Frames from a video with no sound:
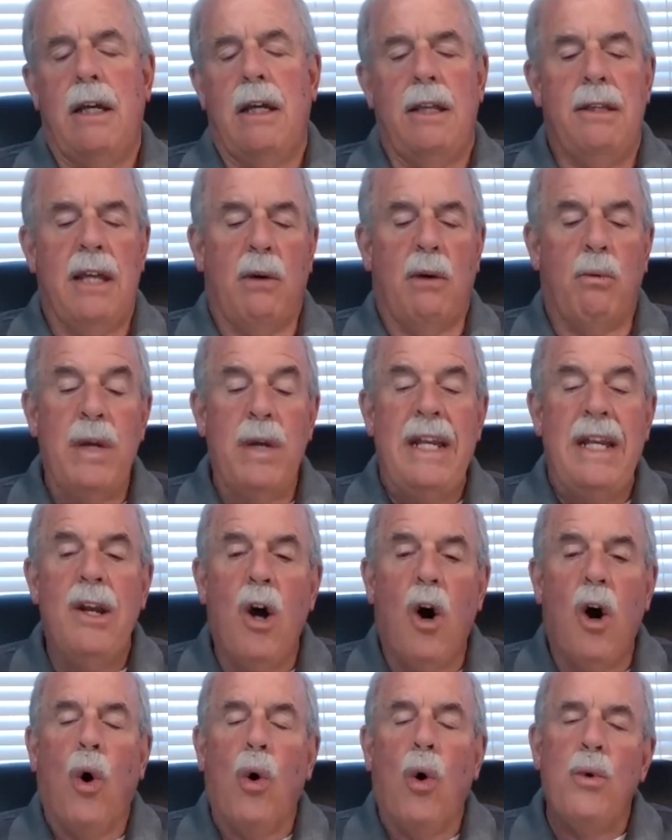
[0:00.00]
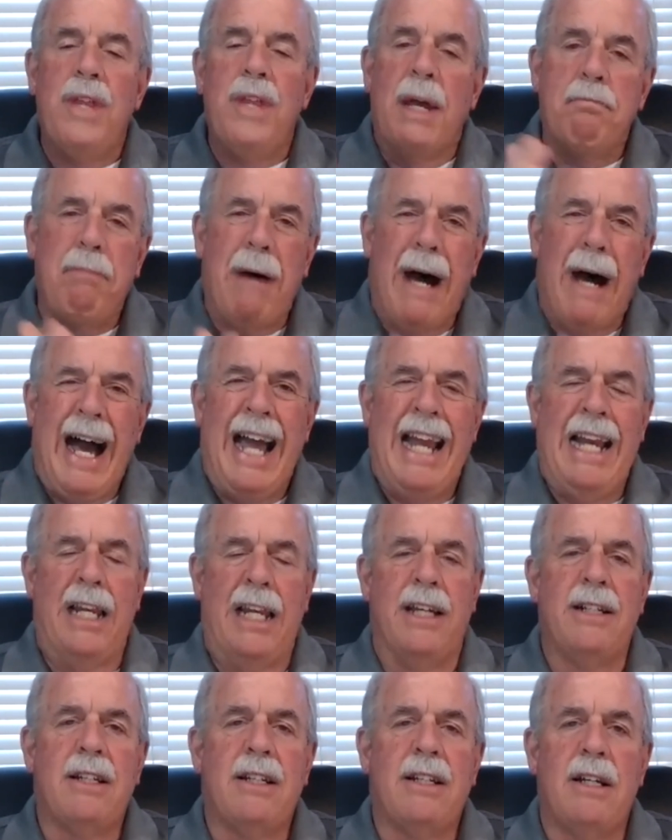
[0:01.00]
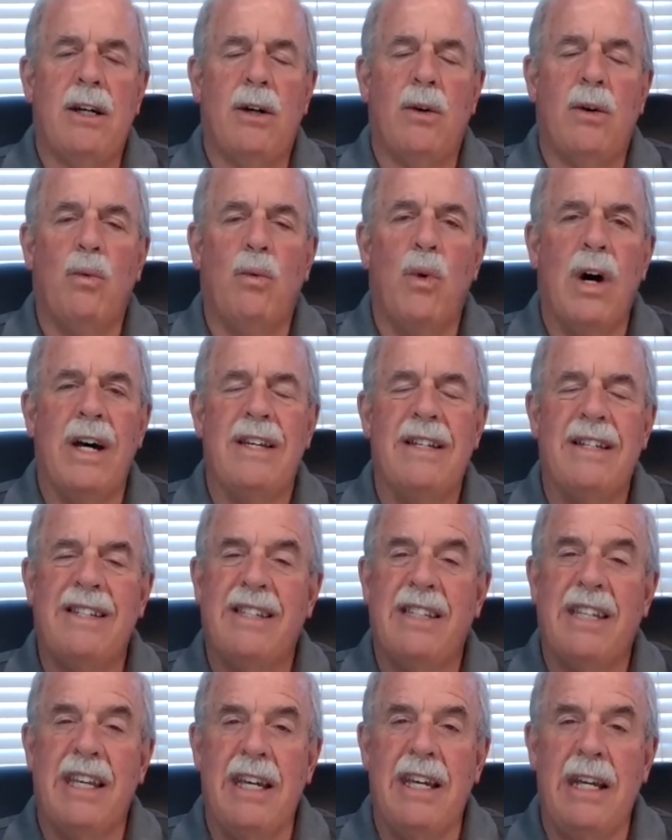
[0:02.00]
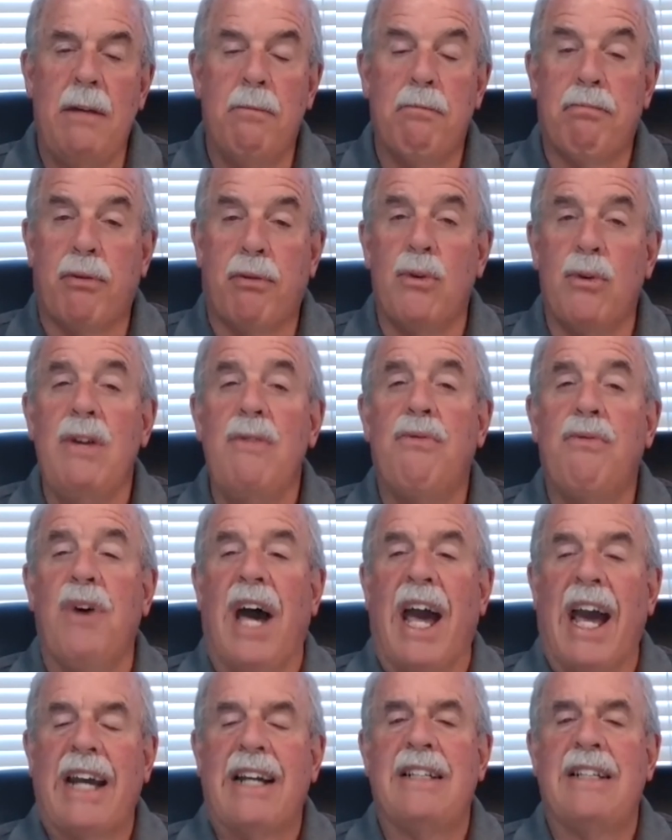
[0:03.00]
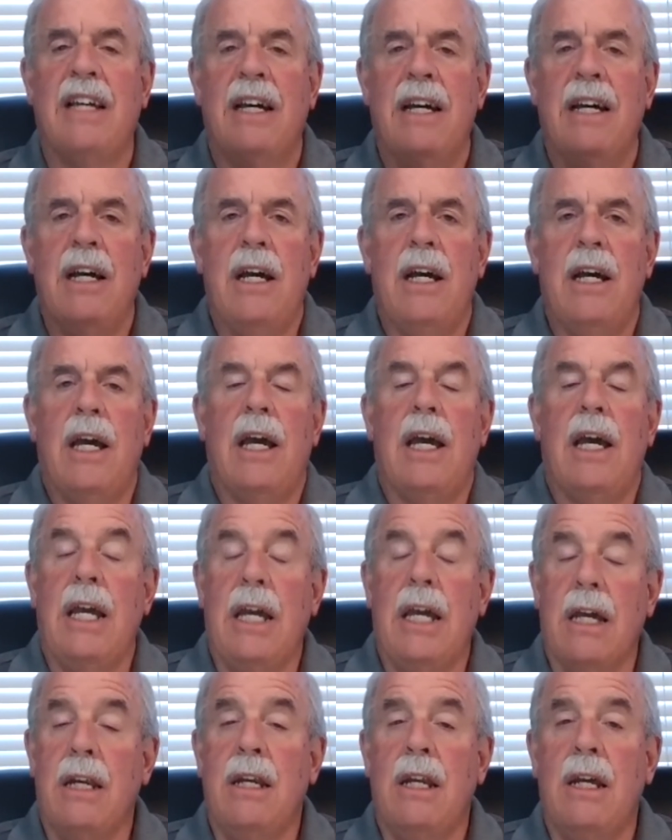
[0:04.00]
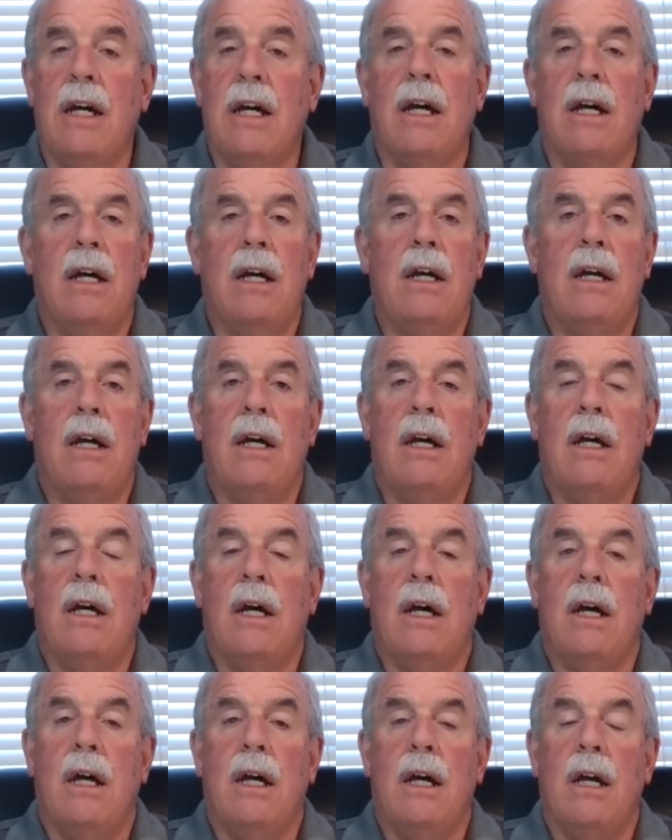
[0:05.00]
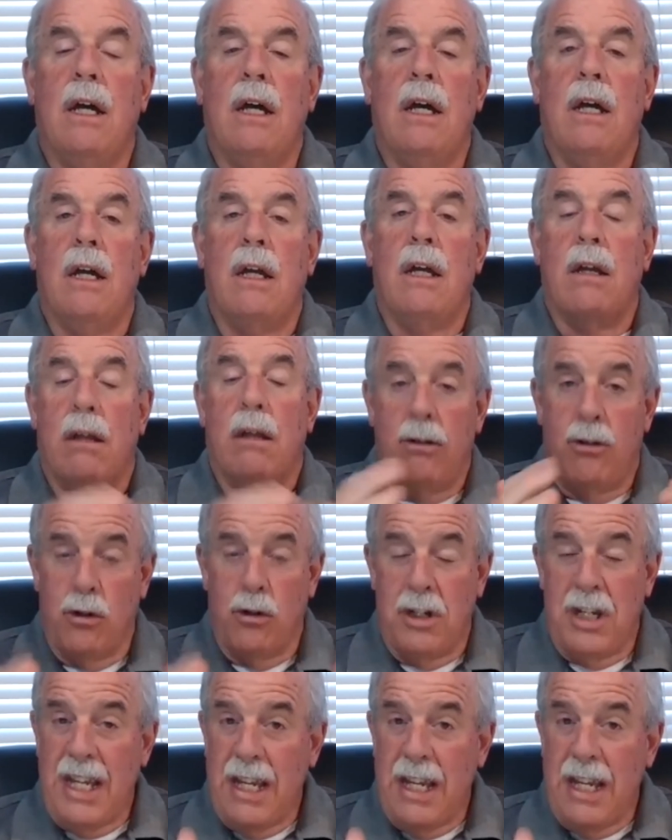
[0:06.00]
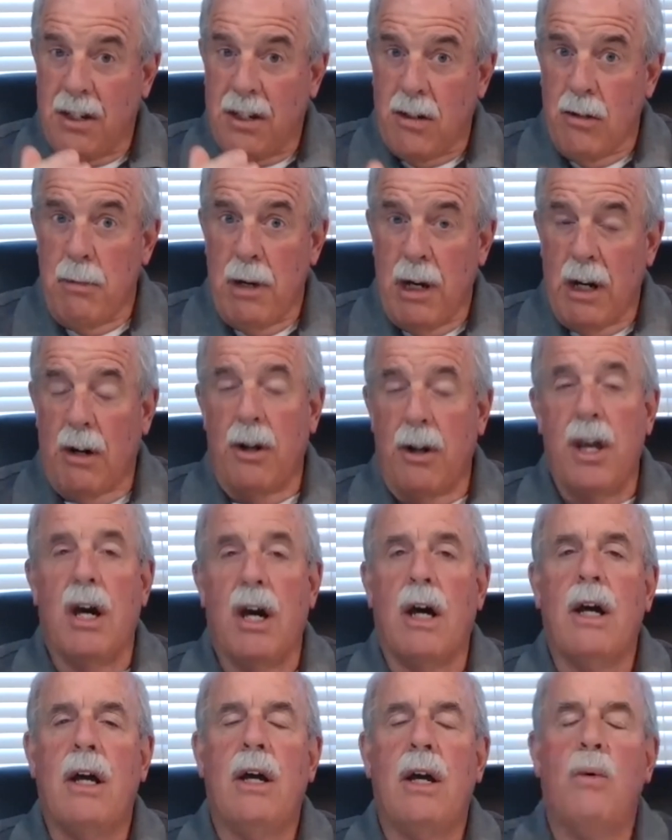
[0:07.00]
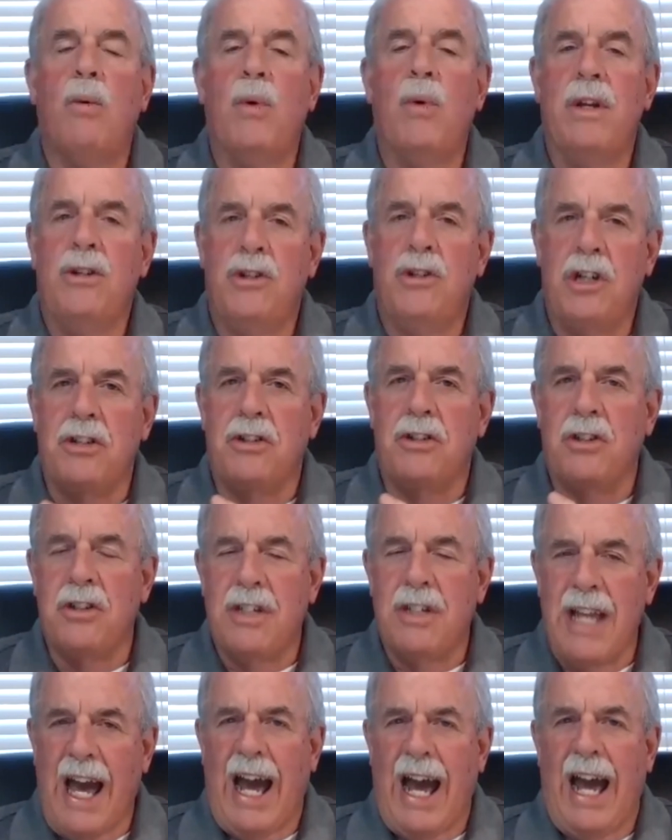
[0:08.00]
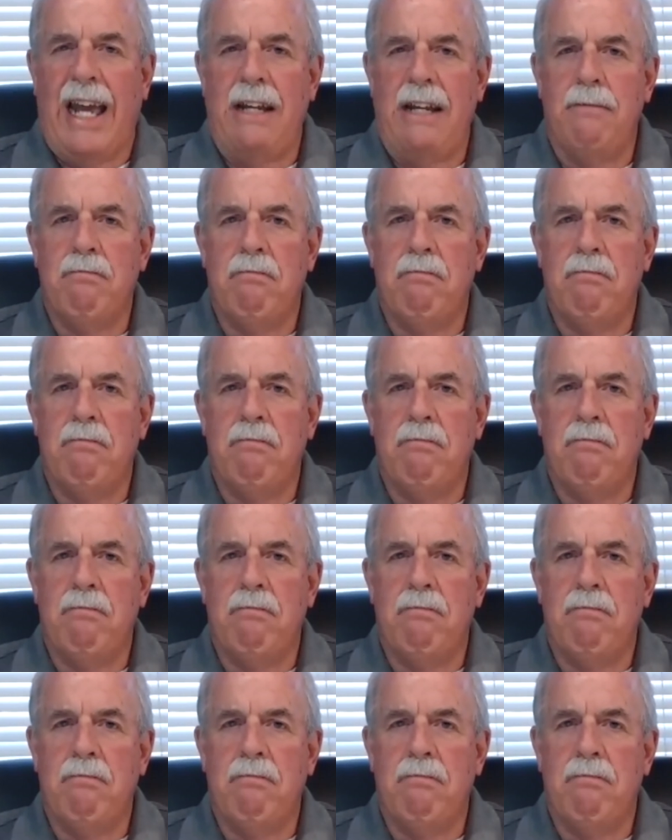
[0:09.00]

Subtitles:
that we know that Pilate was the prefect in Judea, Samaria, when Jesus died.